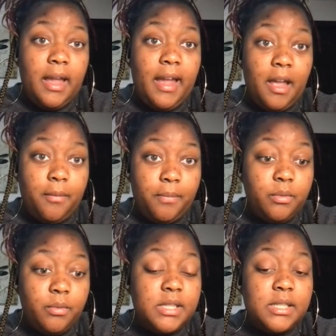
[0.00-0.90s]
Happy,
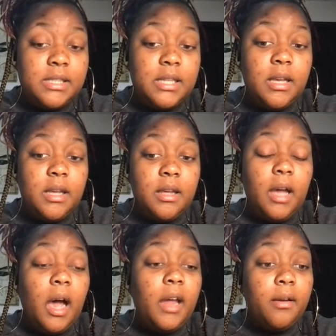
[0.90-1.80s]
which is the
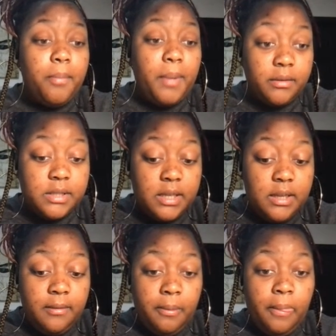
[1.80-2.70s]
god of
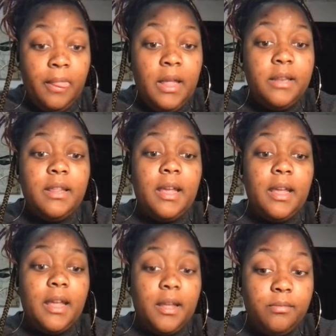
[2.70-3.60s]
bounty,
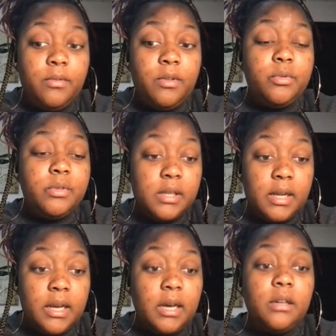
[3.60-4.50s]
they used the
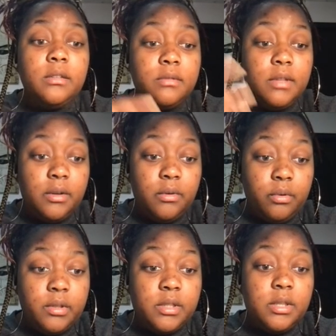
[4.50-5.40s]
Nile in
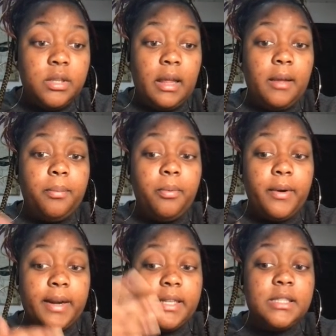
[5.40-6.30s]
order to
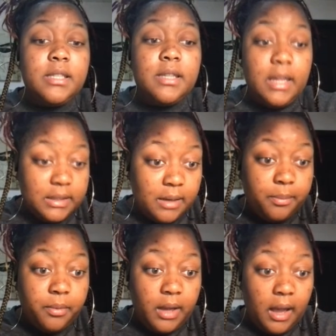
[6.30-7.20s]
pray to that type of